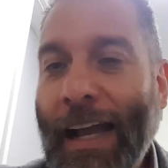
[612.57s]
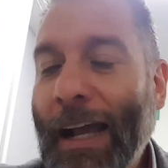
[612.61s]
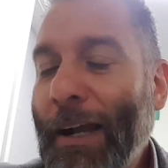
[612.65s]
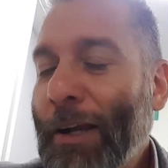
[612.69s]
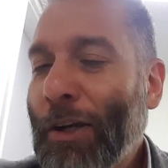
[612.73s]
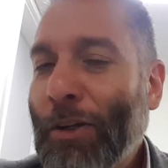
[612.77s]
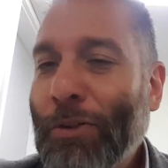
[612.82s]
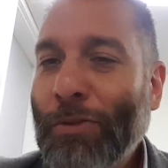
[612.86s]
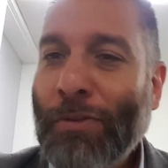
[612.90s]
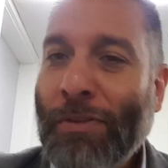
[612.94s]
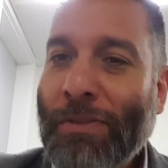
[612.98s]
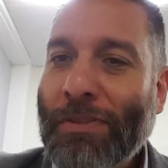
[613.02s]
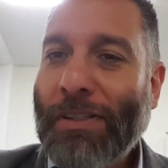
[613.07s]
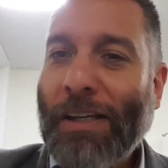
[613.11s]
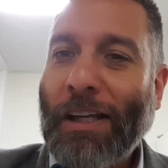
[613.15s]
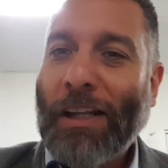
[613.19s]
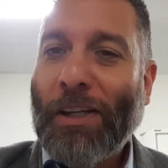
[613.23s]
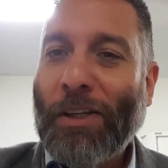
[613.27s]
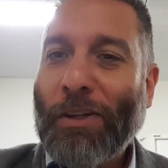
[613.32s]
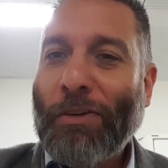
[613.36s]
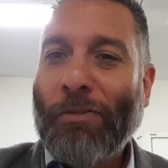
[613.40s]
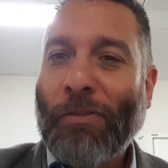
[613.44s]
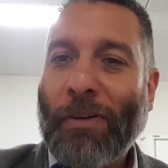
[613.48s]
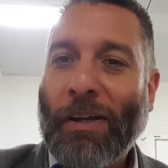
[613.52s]
I couldn't
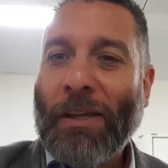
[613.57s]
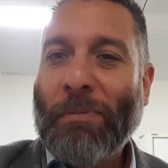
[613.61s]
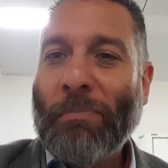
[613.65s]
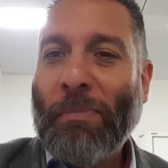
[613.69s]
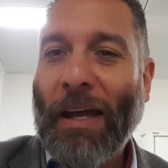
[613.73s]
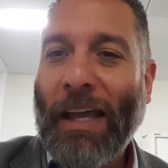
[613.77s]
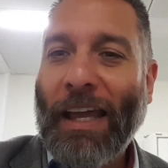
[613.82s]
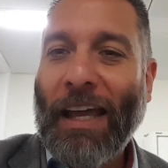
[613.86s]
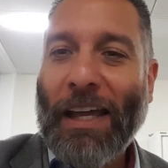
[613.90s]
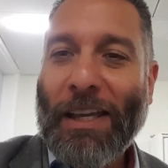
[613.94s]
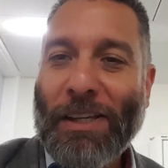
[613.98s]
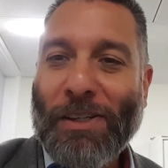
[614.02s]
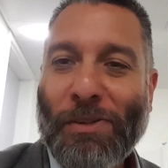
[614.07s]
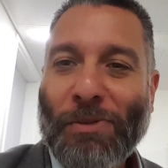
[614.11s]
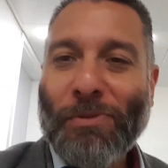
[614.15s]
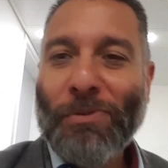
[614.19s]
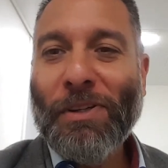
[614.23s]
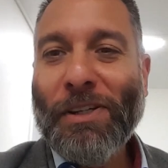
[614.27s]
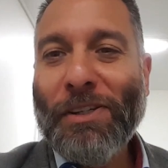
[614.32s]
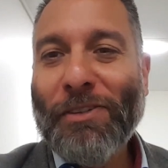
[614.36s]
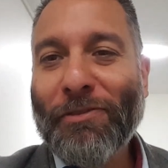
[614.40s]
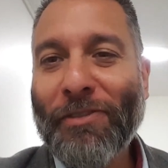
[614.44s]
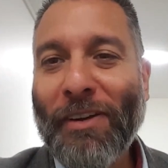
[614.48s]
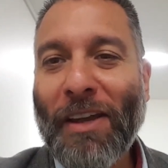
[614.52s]
tell you in my eyes
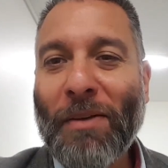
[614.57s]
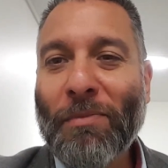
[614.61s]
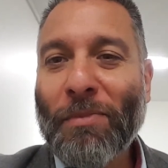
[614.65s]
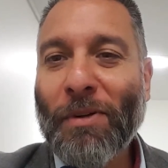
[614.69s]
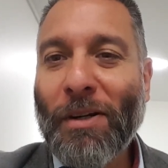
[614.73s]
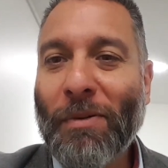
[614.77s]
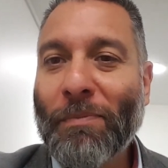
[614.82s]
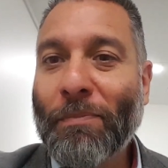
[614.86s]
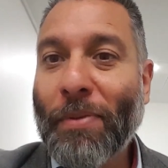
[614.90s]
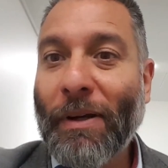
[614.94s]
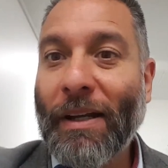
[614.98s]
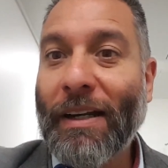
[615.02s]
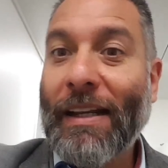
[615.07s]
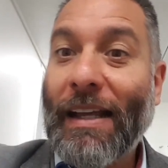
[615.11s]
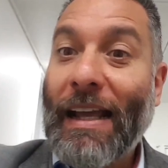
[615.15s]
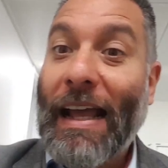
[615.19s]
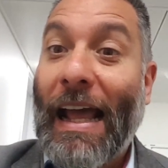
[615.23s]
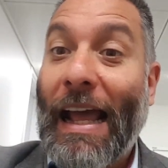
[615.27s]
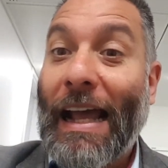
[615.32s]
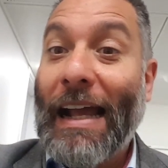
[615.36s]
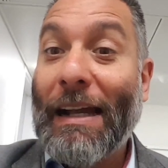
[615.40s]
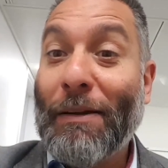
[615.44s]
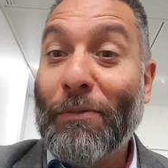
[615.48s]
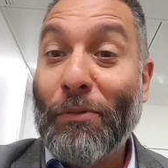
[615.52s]
who is favourite, but
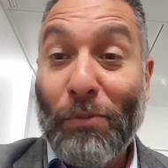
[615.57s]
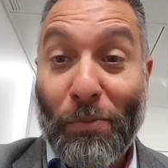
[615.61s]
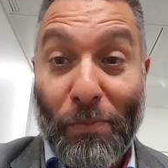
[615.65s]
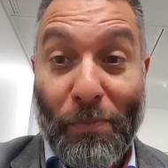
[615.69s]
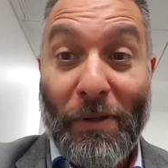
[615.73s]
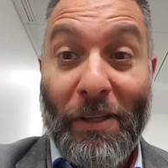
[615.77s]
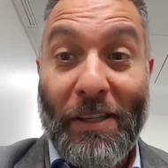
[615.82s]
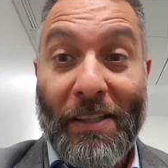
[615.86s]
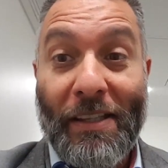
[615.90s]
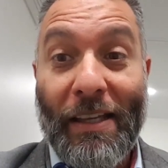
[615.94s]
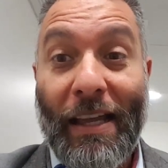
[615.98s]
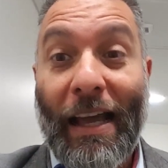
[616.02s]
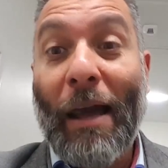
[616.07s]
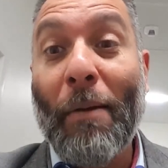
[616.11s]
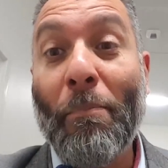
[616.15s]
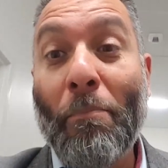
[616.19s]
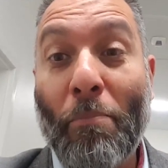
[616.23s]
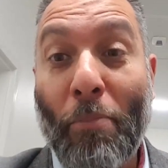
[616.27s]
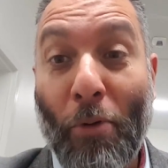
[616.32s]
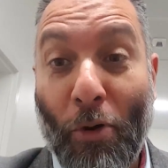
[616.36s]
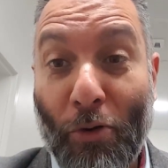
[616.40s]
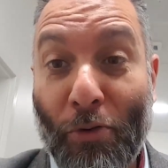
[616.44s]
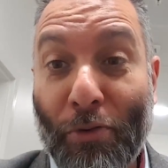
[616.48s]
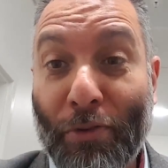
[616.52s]
I will be
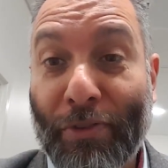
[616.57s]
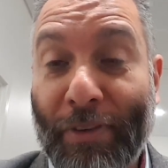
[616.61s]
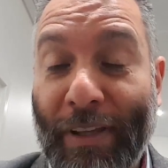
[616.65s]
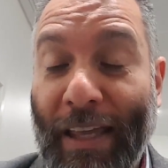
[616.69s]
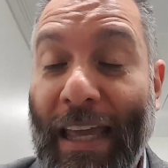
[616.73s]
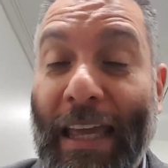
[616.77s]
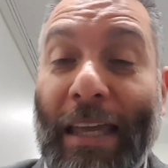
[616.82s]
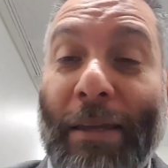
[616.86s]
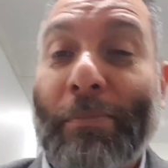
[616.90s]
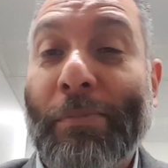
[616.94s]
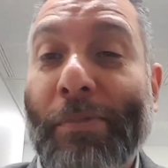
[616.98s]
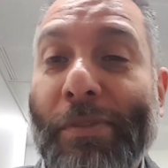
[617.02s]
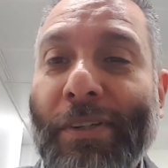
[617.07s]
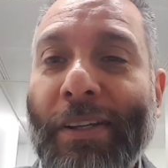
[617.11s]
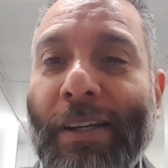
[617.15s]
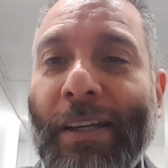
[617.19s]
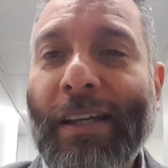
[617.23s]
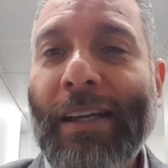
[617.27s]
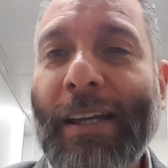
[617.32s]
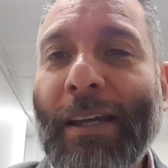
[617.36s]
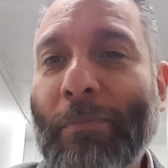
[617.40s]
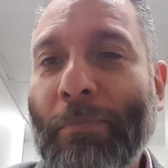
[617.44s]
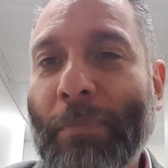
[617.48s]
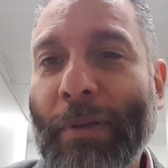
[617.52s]
at both games,
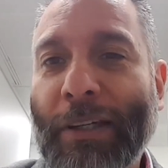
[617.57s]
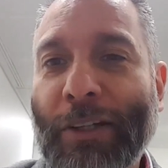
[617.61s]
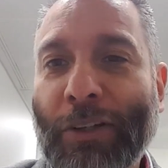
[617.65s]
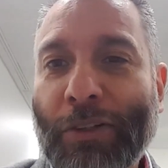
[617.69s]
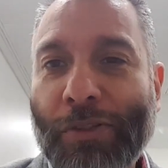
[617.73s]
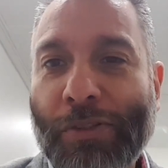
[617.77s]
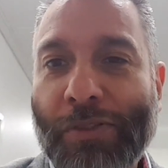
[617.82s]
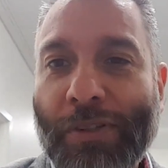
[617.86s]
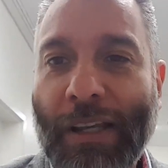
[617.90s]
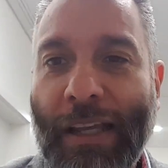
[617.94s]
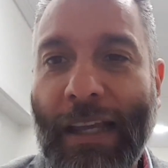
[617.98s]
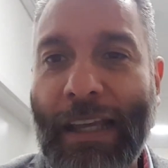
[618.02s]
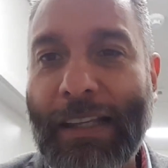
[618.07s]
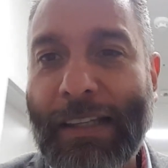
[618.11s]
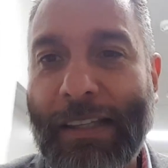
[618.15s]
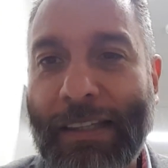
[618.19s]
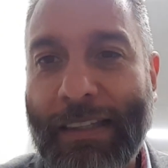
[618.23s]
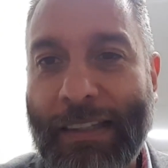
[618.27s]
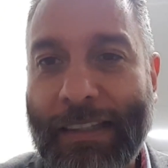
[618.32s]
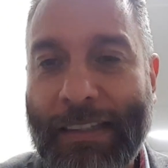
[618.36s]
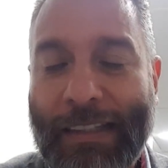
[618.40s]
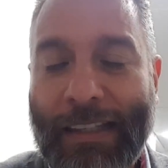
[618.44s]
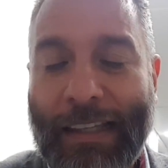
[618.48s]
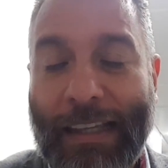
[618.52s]
because it
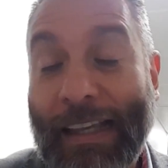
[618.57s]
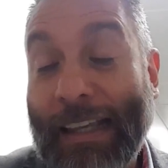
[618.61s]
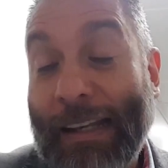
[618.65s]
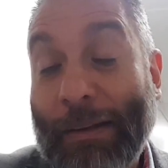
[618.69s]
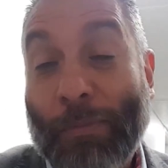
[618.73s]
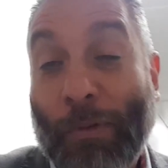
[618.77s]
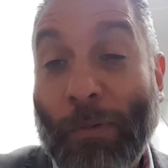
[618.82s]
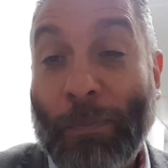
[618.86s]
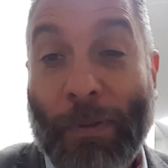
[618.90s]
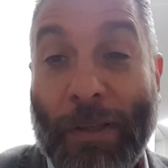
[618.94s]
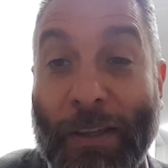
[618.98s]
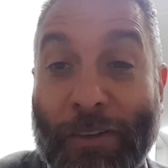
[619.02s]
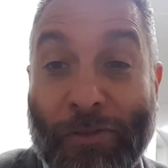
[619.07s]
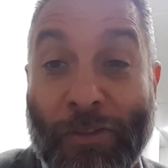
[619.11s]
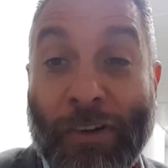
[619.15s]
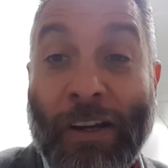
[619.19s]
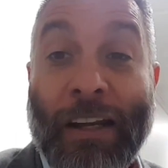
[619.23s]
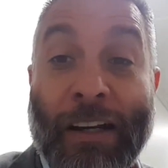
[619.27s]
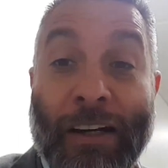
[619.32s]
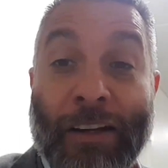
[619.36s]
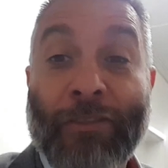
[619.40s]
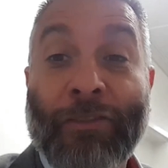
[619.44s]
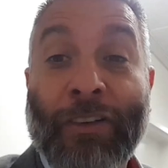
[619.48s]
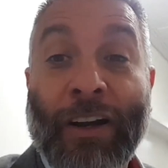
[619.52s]
will be
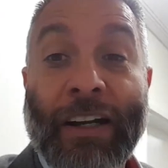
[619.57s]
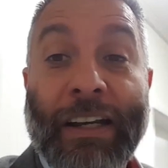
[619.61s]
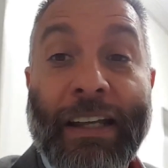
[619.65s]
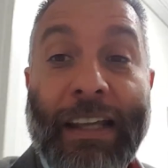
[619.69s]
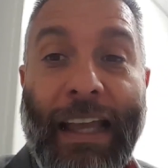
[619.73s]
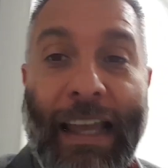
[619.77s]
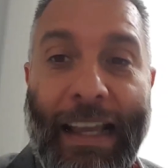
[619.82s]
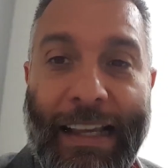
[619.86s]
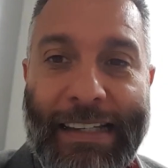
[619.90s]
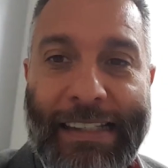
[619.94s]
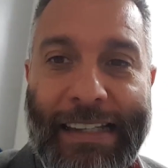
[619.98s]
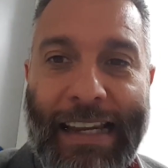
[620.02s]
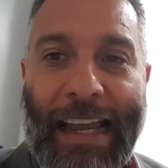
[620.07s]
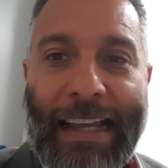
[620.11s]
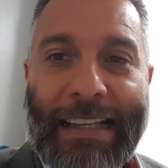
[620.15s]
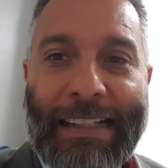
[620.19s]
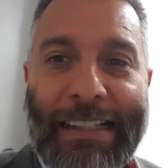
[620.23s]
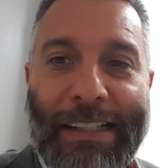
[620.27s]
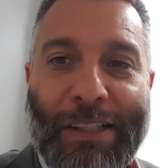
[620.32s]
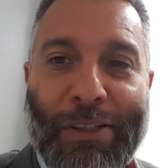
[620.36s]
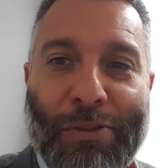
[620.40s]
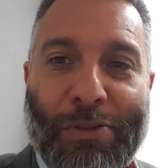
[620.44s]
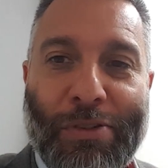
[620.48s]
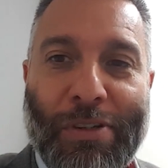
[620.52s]
very, very
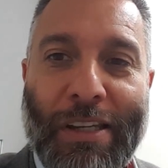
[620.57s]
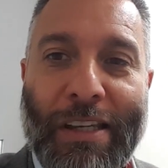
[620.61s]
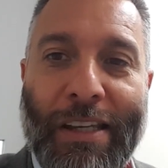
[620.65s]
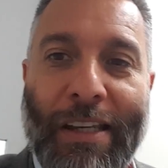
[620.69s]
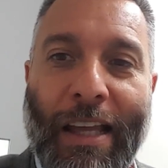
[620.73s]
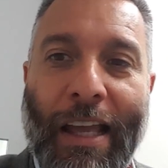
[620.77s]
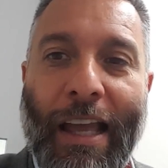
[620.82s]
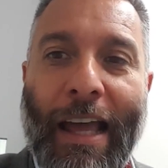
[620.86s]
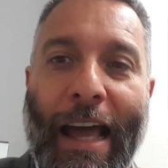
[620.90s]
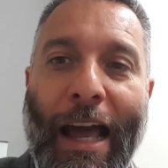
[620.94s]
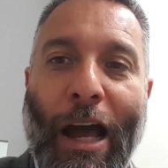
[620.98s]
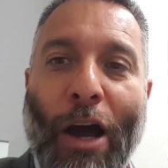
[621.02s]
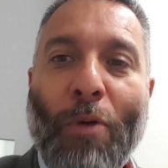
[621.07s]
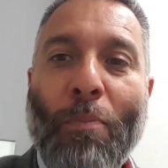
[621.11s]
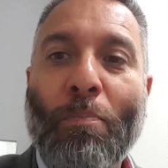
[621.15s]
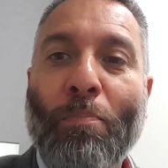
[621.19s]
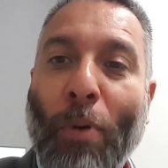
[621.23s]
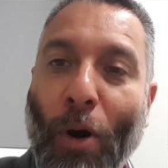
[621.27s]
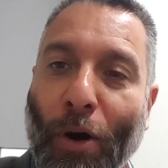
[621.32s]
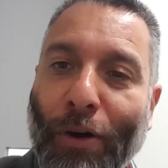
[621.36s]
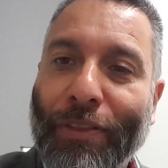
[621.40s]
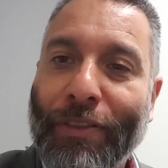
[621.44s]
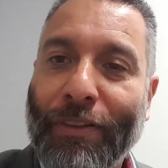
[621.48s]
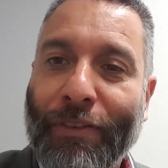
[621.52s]
exciting to see how
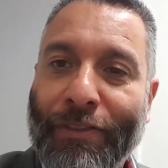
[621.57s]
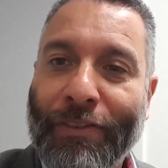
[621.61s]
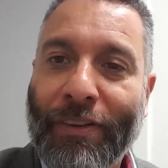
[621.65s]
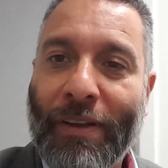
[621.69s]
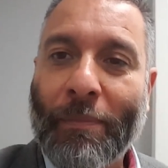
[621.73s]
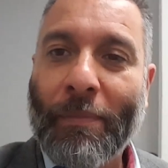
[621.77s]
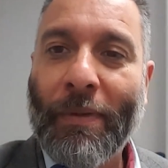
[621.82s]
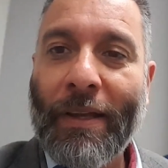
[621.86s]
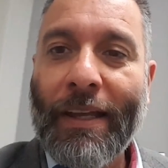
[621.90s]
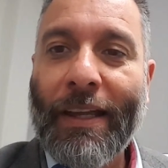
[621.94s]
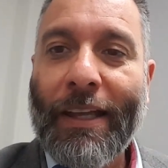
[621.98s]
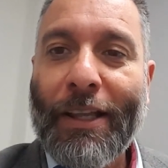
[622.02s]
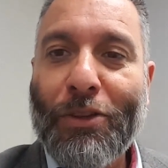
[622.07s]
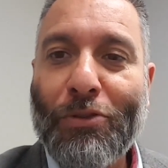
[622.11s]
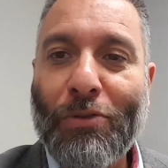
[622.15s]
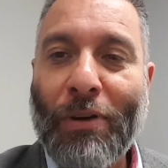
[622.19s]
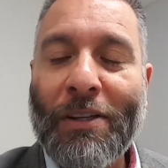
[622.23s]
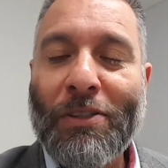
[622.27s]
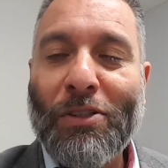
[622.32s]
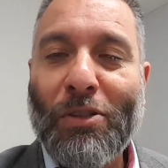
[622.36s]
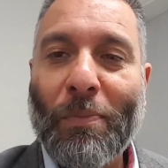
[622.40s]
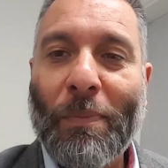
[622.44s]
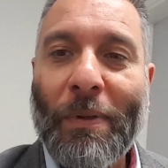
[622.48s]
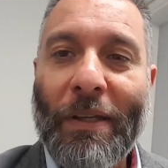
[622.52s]
both of them
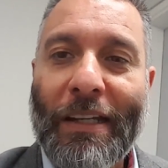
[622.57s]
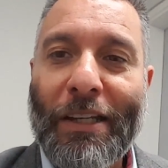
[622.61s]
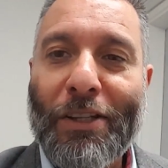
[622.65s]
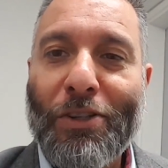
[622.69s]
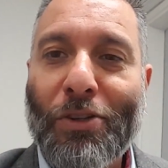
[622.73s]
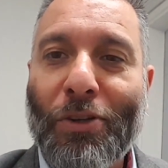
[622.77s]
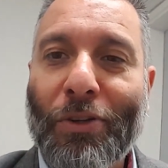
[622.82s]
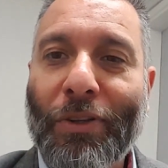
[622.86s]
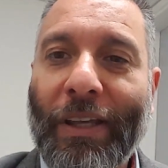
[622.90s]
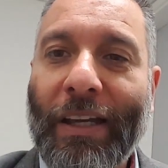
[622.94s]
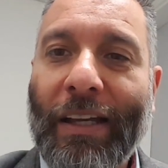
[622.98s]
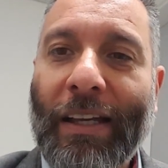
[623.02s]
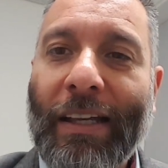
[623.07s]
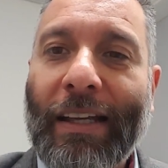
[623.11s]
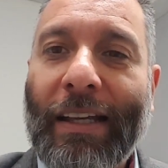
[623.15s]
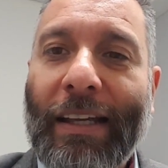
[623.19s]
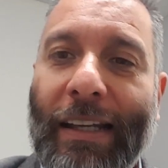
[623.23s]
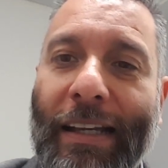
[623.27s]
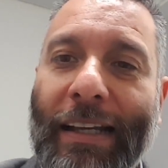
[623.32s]
trying to beat each other.